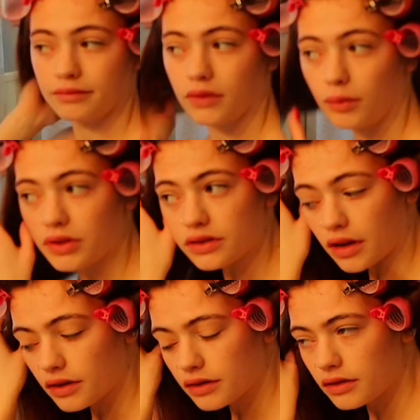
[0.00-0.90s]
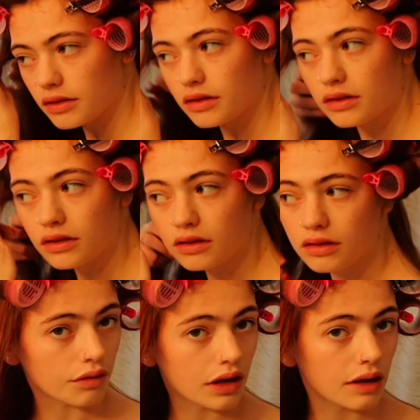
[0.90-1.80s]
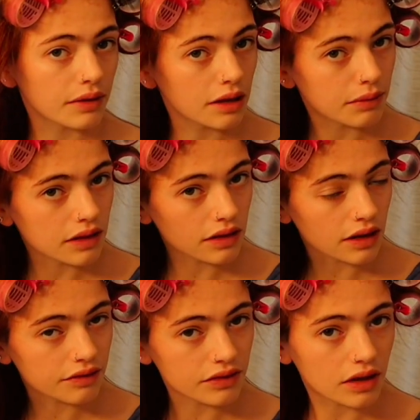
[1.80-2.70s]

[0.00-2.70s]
Almost done. You know what? I'm keeping the right